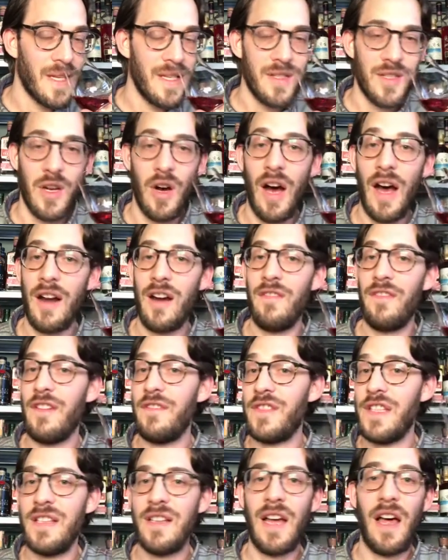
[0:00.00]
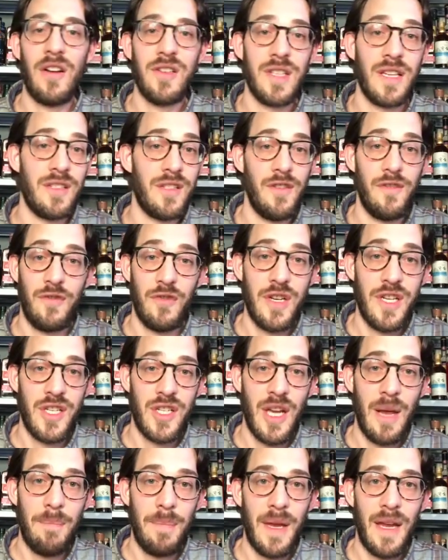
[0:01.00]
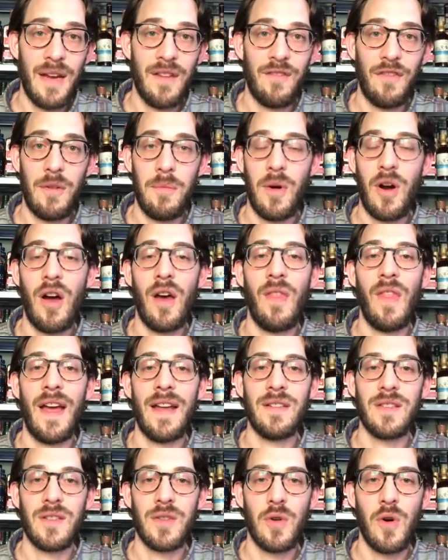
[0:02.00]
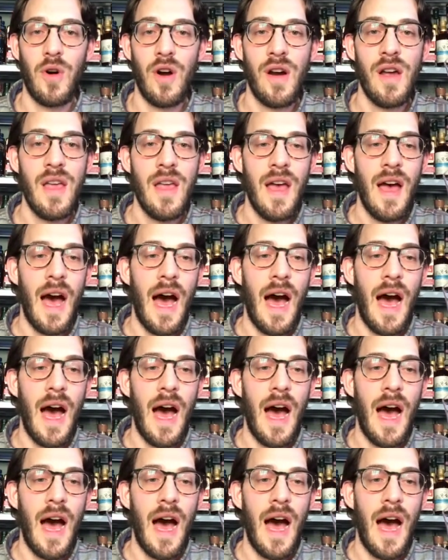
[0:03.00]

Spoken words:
So $115 gets you free shipping from our online store.